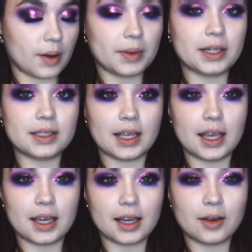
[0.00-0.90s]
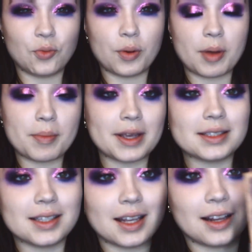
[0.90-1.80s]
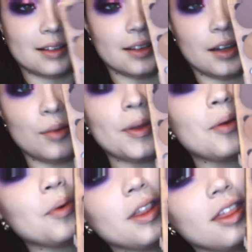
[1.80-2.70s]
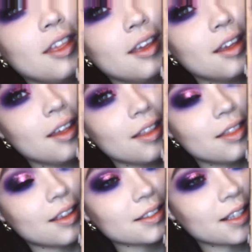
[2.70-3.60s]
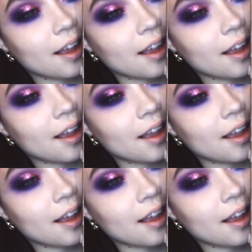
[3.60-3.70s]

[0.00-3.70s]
I'm gonna take, warm up my skin a little bit with this